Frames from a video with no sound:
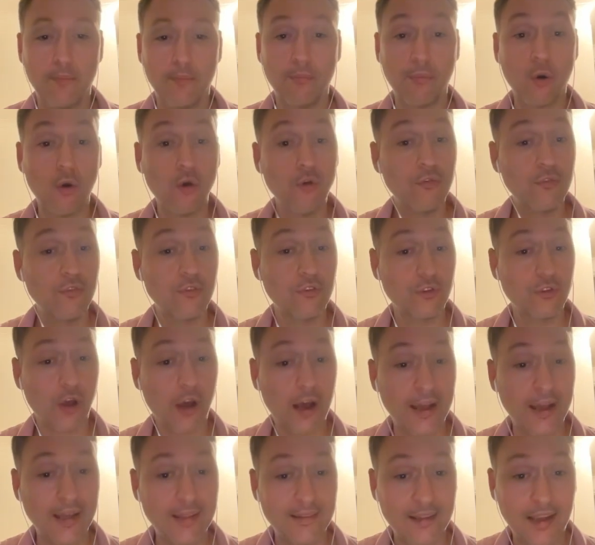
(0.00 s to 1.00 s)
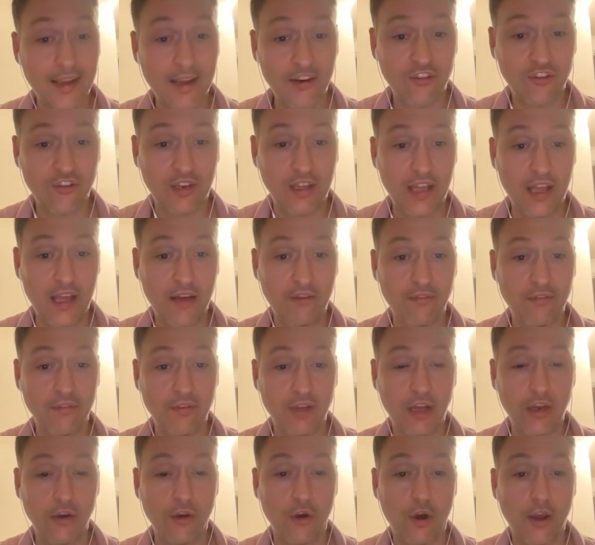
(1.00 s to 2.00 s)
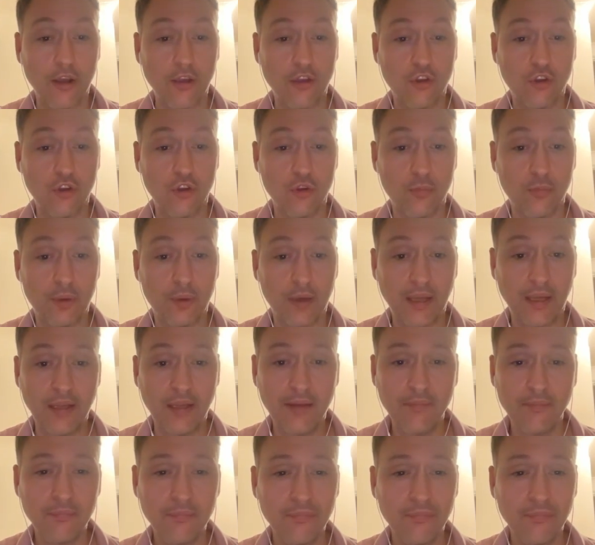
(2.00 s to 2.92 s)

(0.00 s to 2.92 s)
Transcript: both sides actually have an IQP,